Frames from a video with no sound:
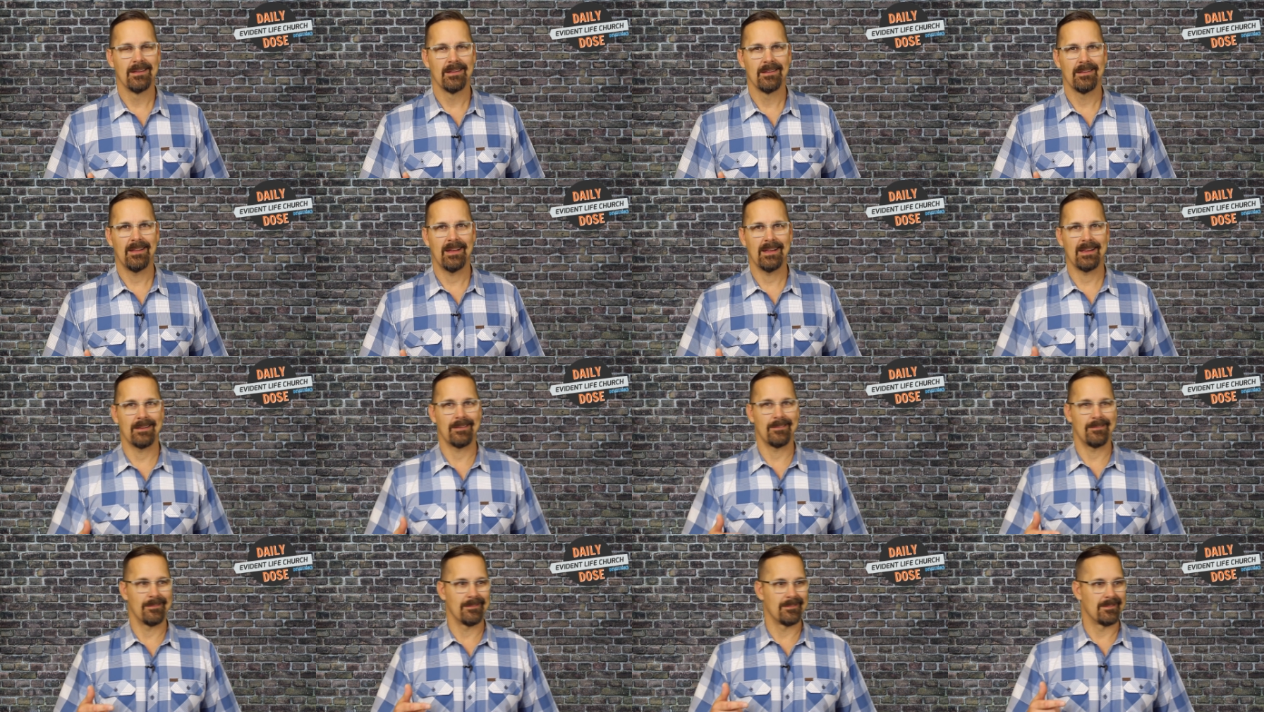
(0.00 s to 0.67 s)

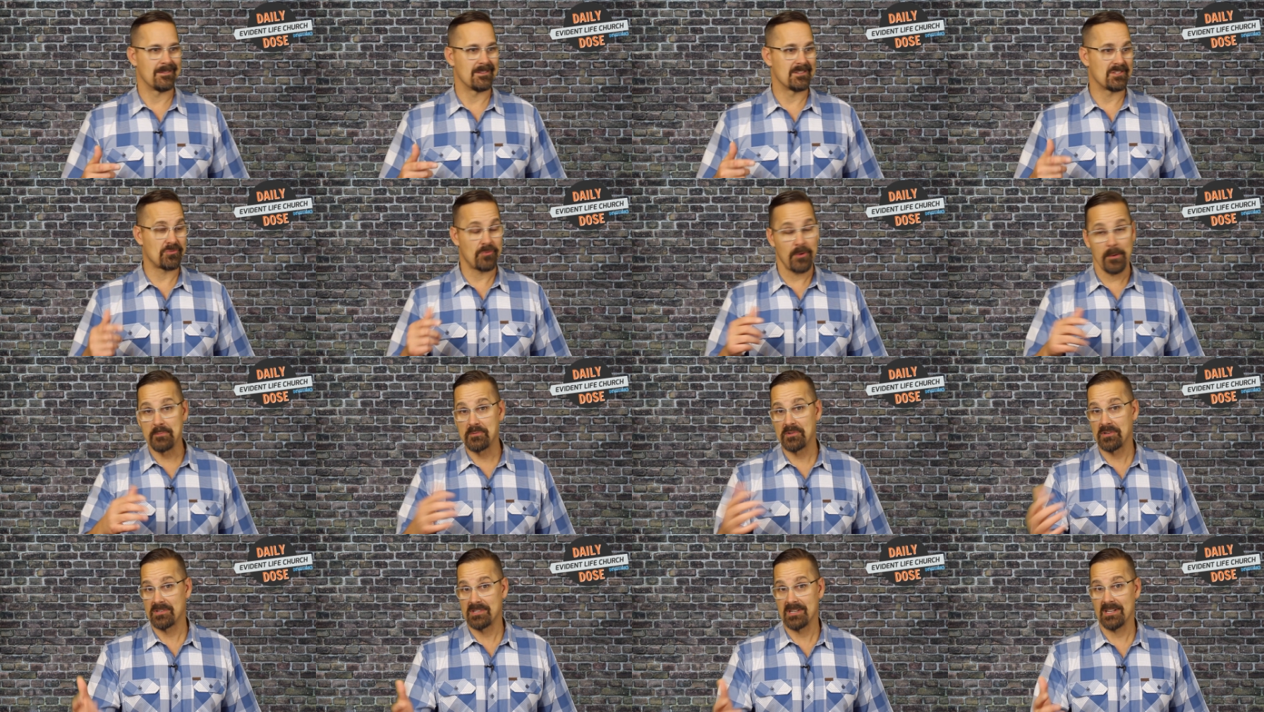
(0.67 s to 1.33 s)
like
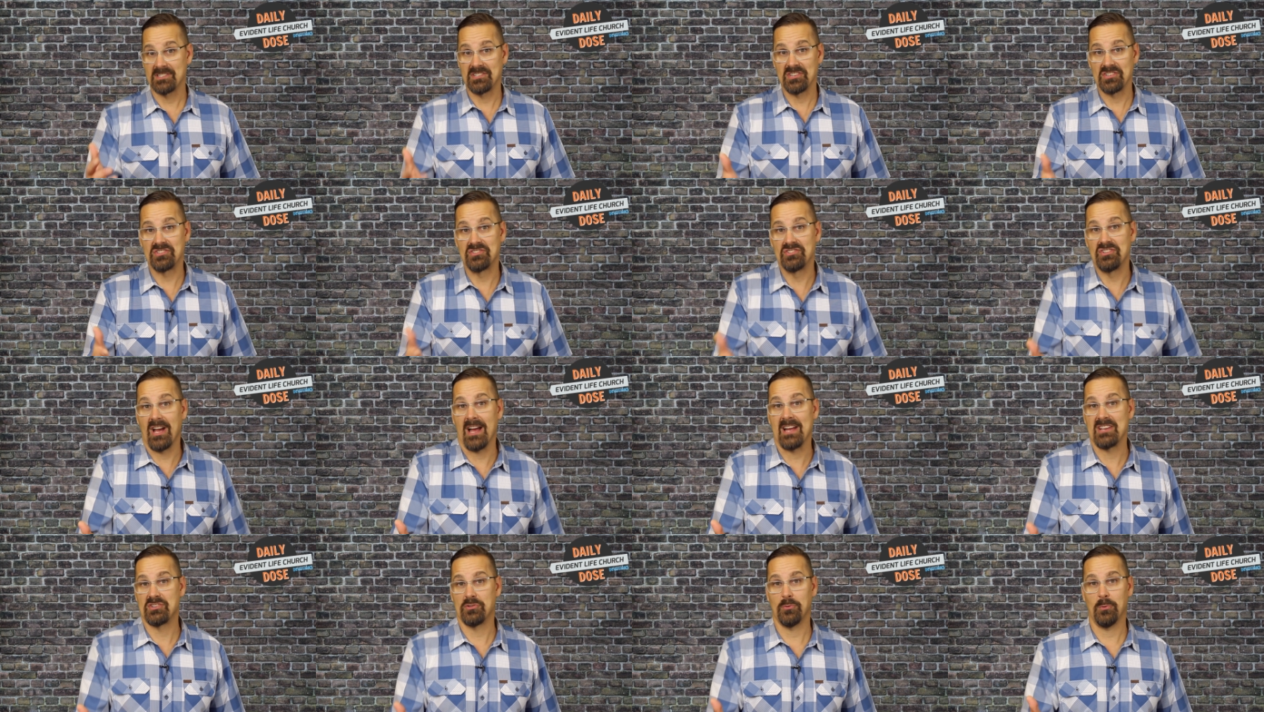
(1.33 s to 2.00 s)
scripture such as
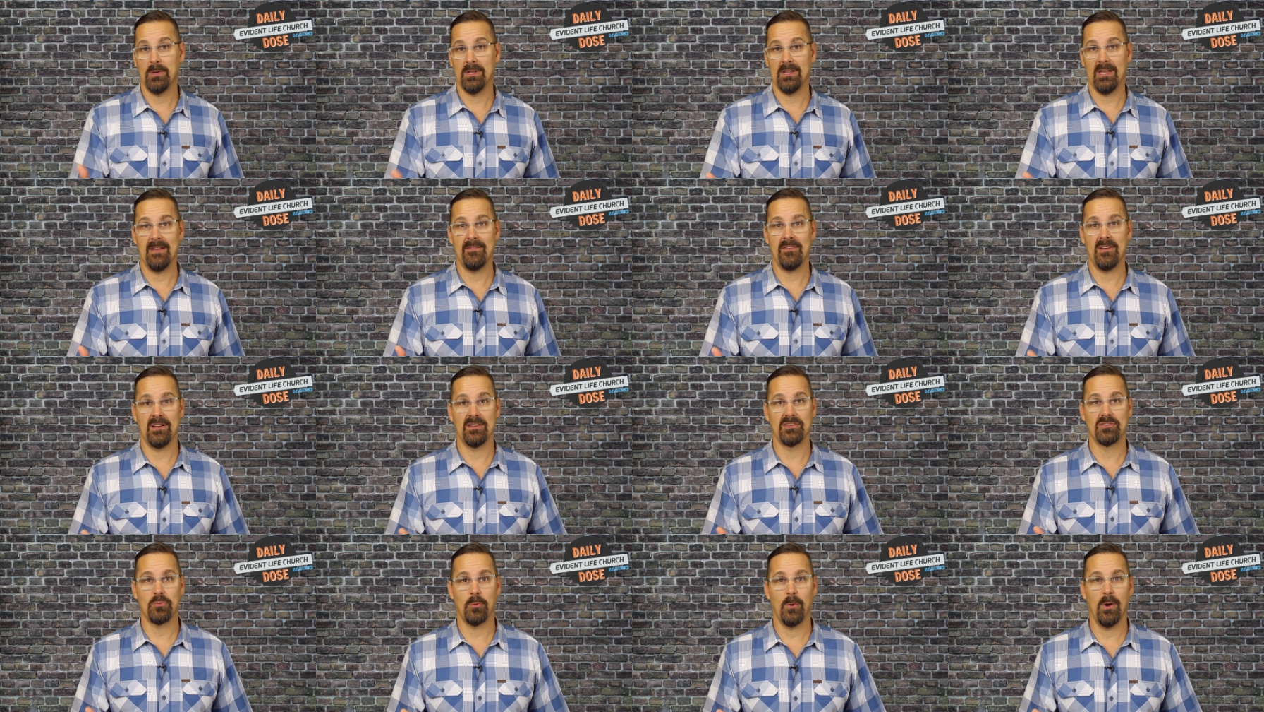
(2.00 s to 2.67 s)
Joshua 11
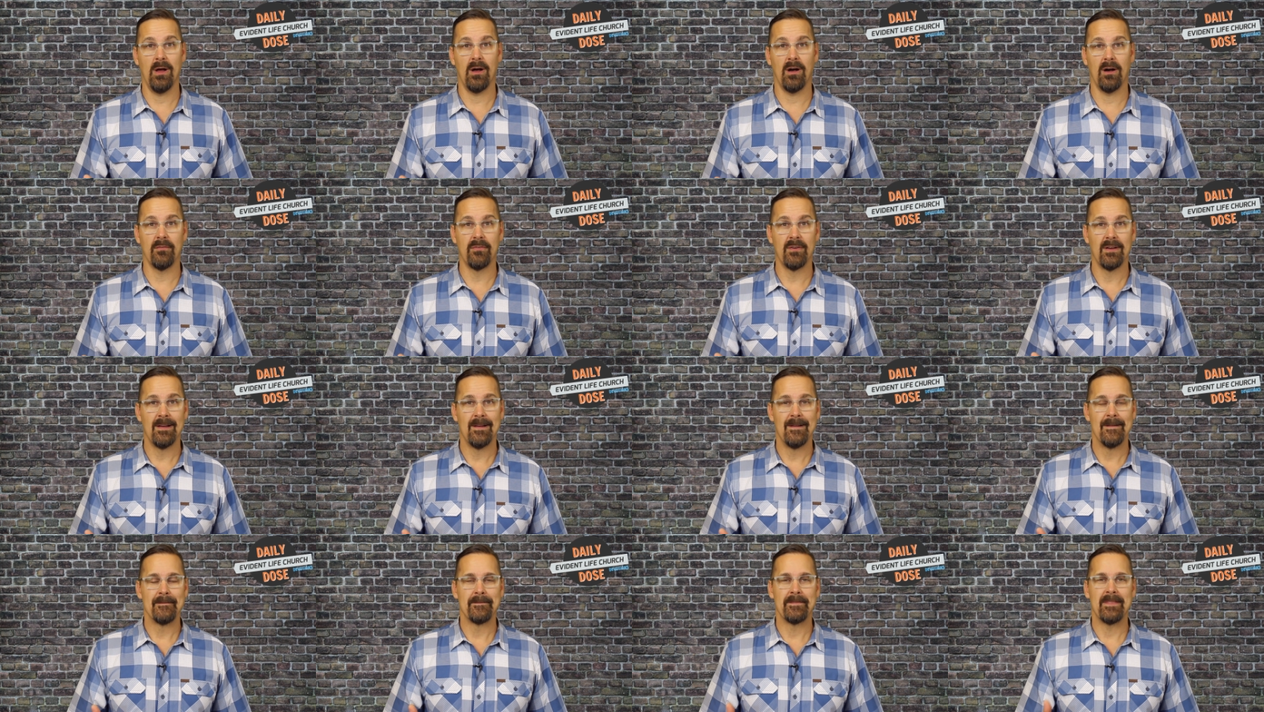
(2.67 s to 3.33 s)
and 12,
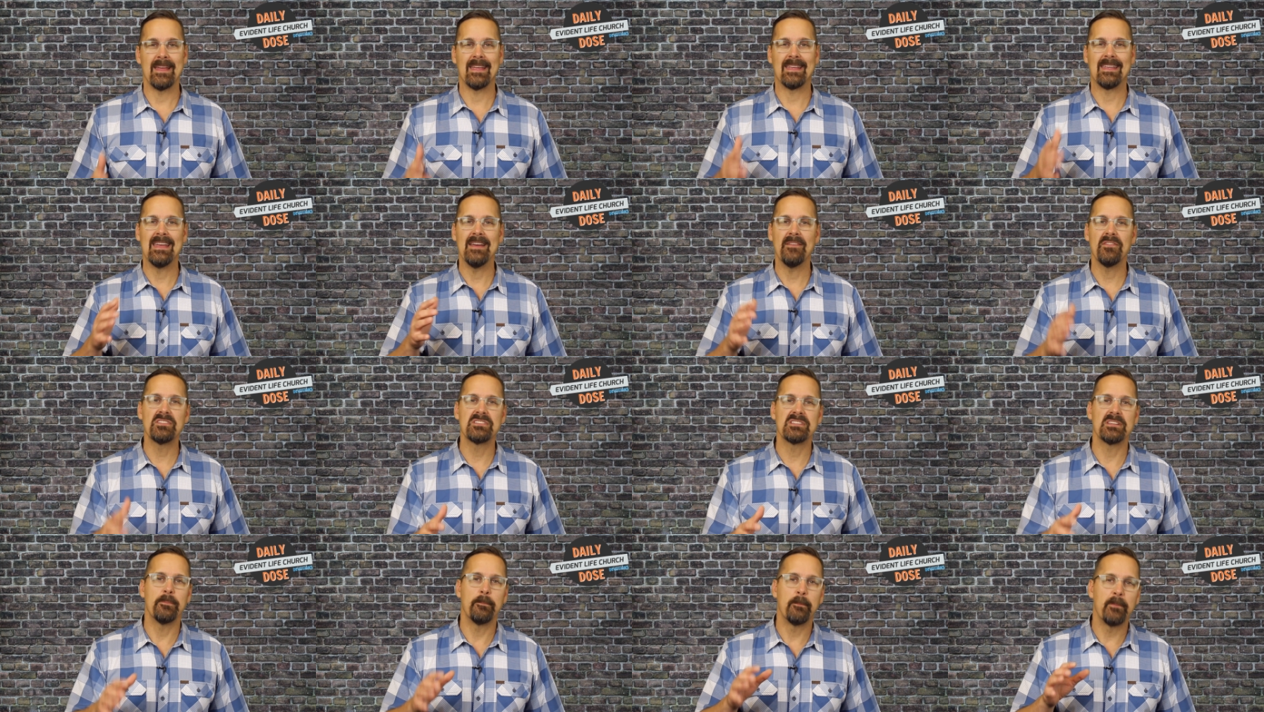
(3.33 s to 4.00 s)
they give
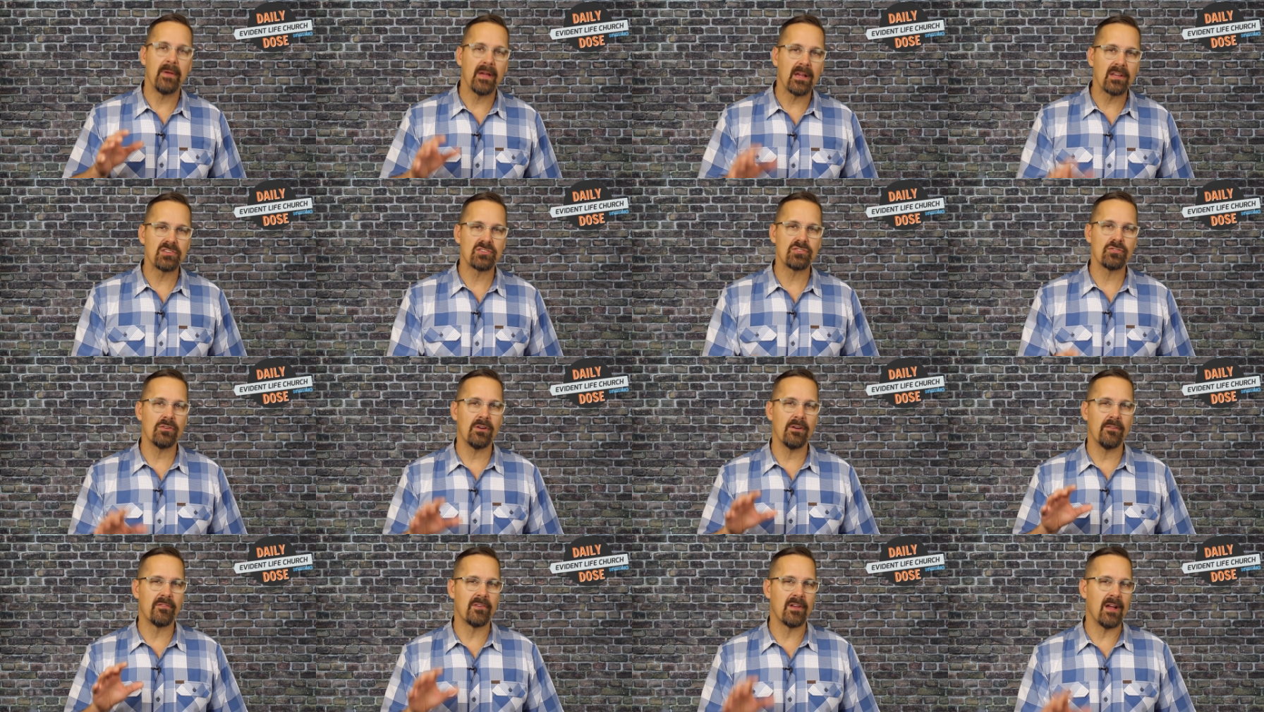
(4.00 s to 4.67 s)
us a
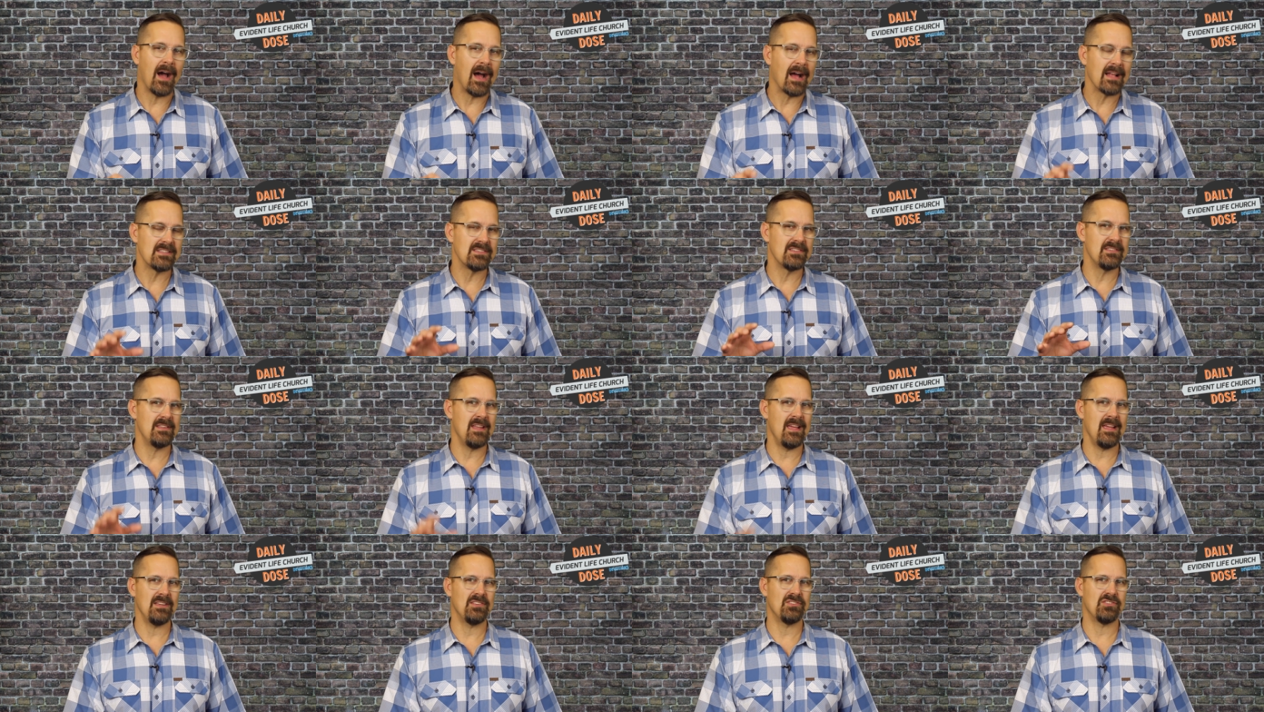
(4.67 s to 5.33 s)
picture of God's
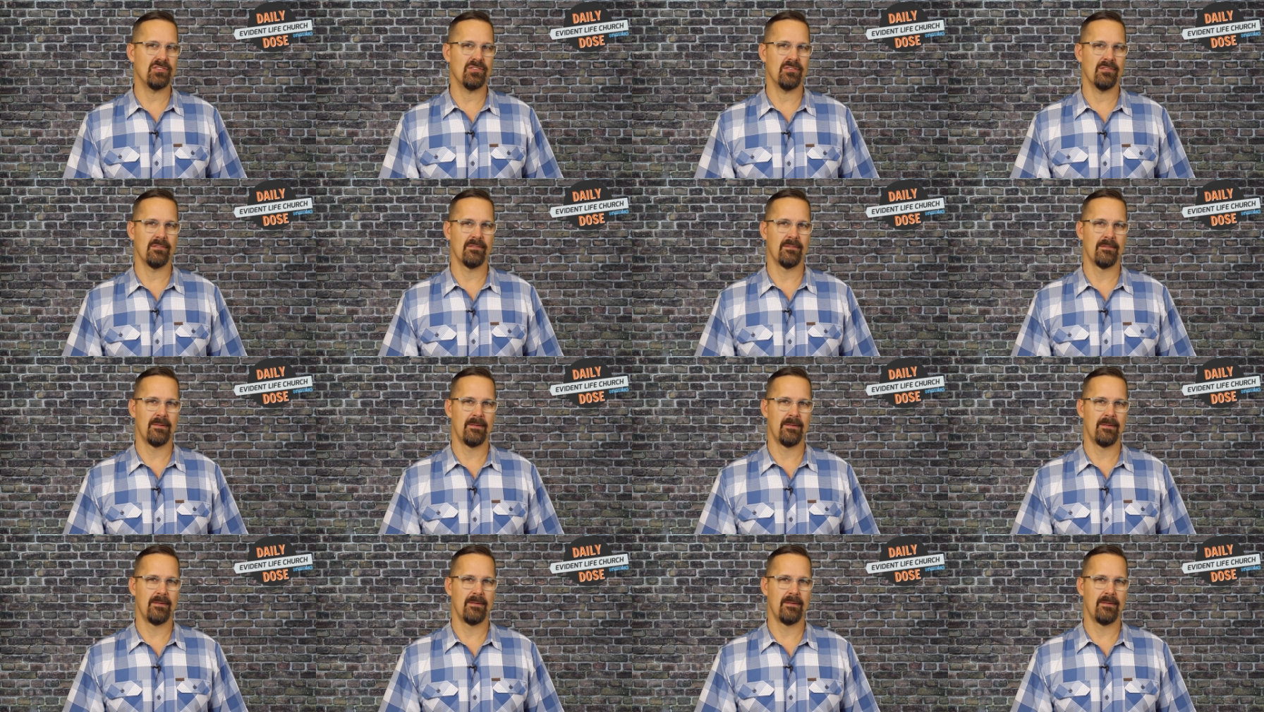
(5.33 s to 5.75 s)
nature.